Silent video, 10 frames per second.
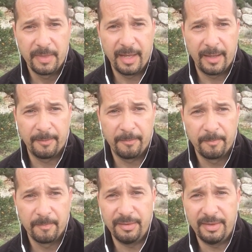then
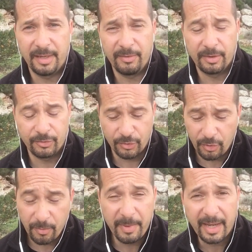they will
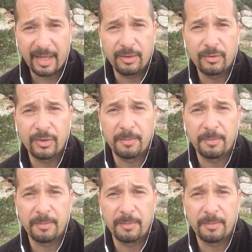draw back into